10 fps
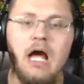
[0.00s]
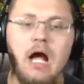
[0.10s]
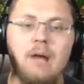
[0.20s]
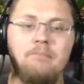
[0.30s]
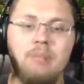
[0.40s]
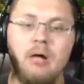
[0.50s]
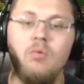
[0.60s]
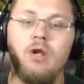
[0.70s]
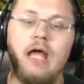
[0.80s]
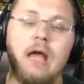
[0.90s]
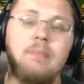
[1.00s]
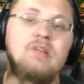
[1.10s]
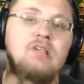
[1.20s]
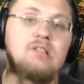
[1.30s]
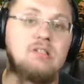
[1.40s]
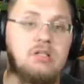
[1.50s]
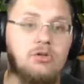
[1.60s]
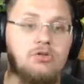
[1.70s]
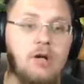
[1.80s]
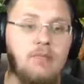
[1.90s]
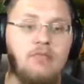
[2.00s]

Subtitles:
But what happens is he'll drop a